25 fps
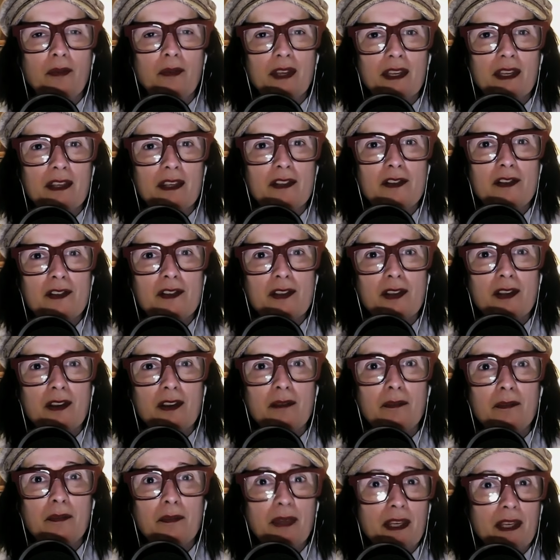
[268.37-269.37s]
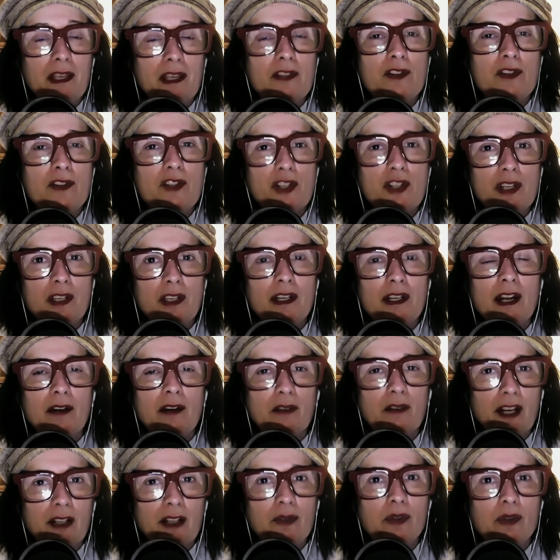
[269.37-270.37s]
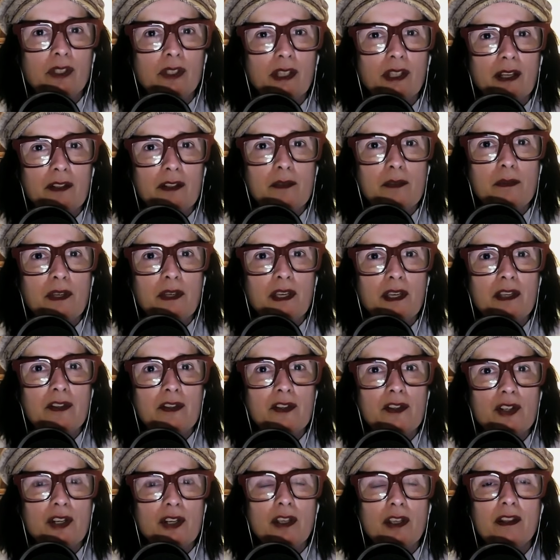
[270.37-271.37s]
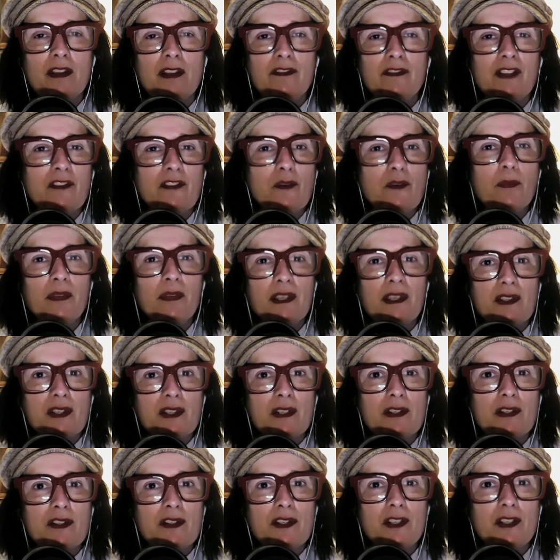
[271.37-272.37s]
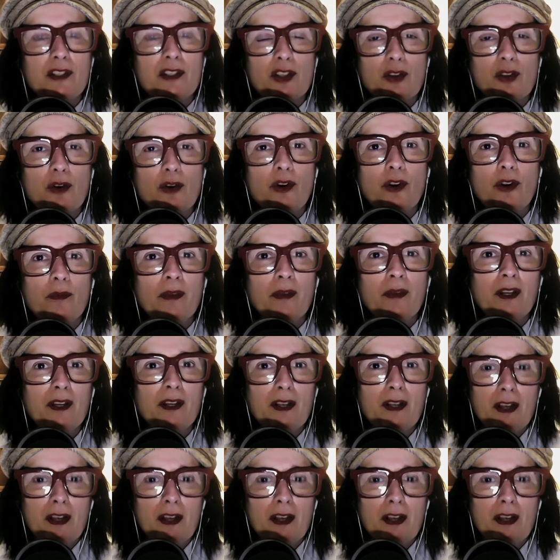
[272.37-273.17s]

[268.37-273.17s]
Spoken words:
is PSG and our record against PSG. They've never beaten us in Europe.